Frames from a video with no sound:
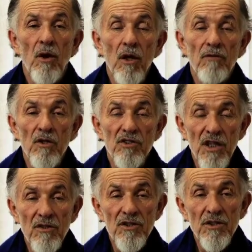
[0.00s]
all of our
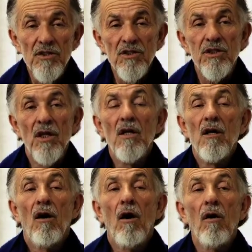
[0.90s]
senses,
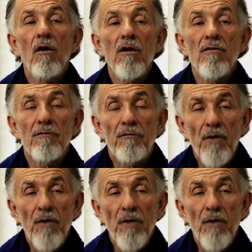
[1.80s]
all of the